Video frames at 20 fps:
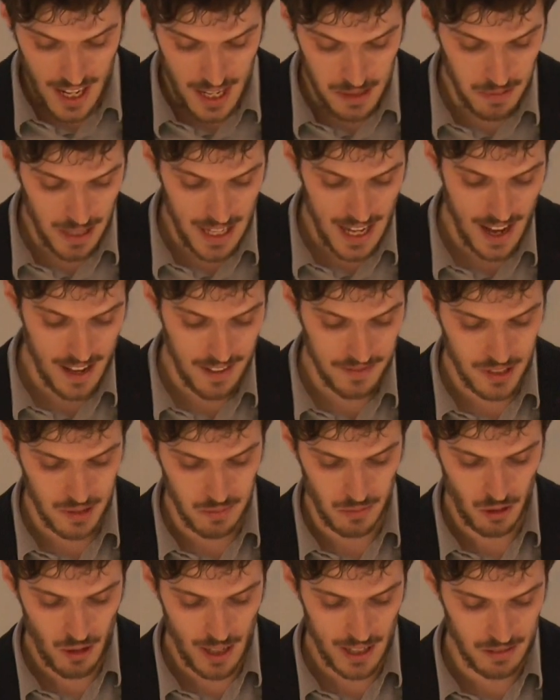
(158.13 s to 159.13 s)
we have some
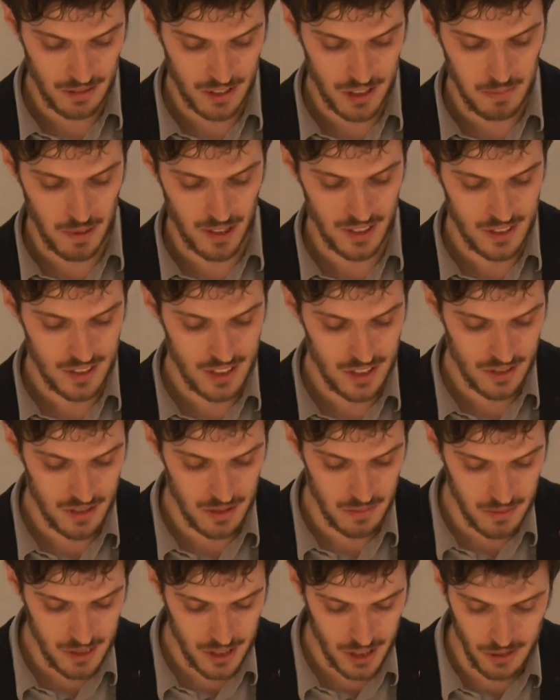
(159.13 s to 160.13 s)
quick responses
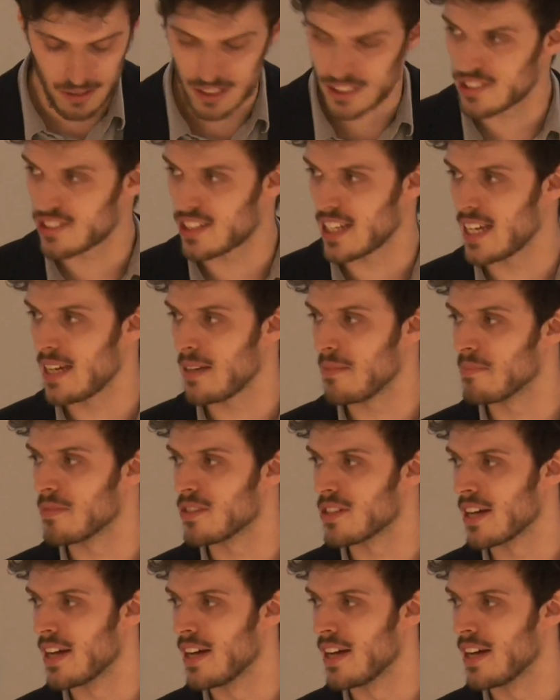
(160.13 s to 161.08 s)
from two esteemed